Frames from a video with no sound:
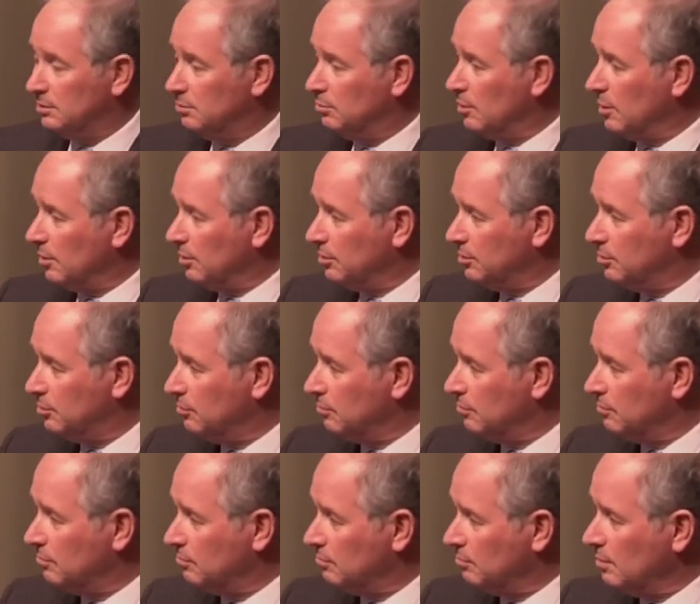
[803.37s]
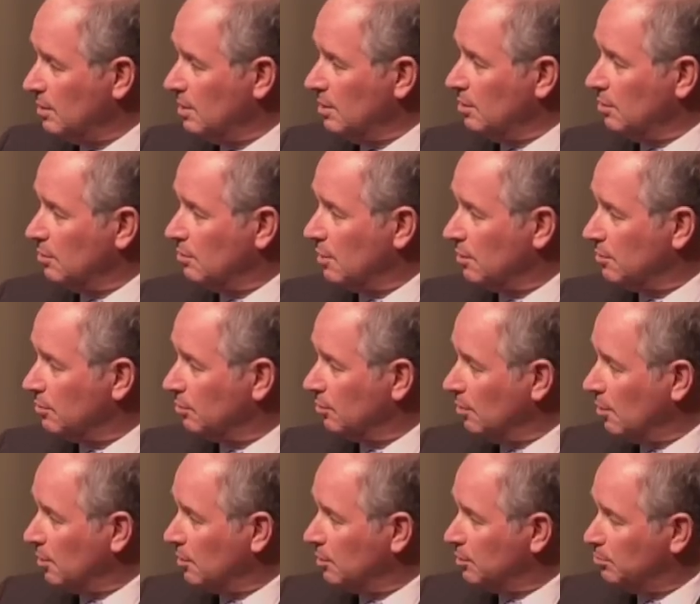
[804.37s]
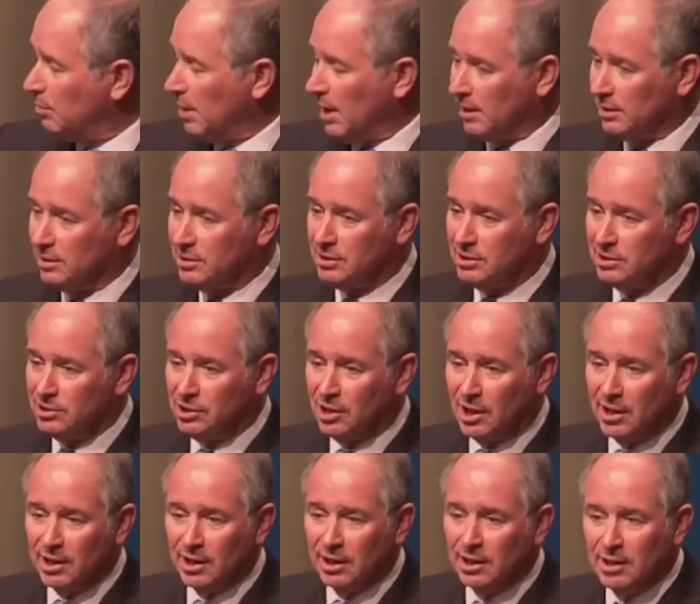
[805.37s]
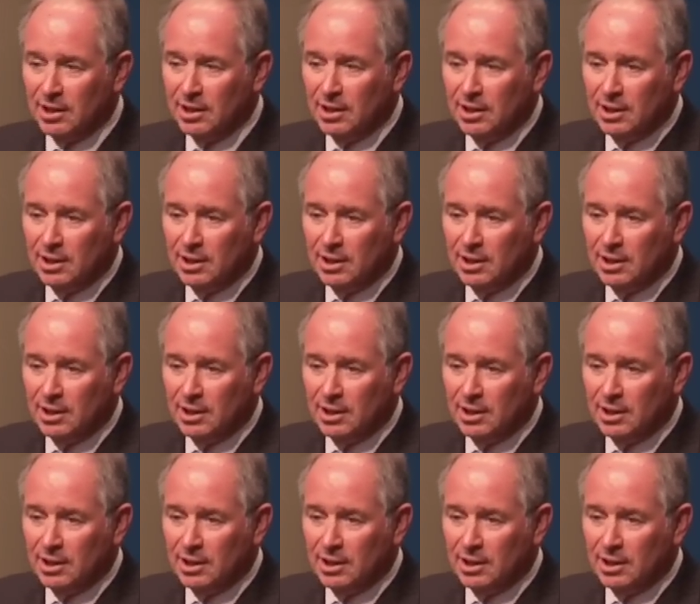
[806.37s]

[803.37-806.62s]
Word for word: as well as you, your other large banks in China,